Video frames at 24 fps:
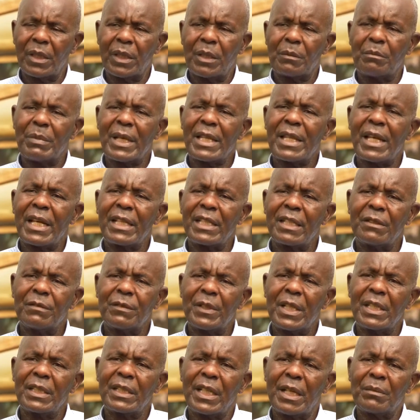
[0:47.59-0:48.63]
But there are
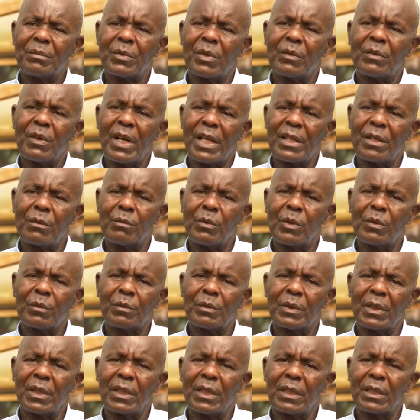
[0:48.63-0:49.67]
different types of earthworms
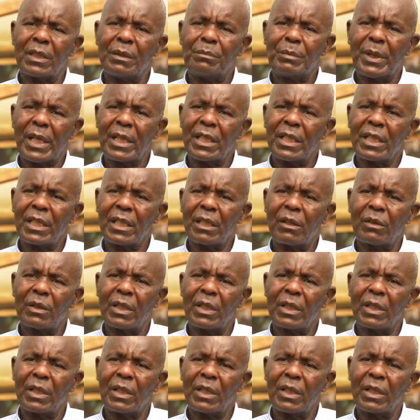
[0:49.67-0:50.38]
depending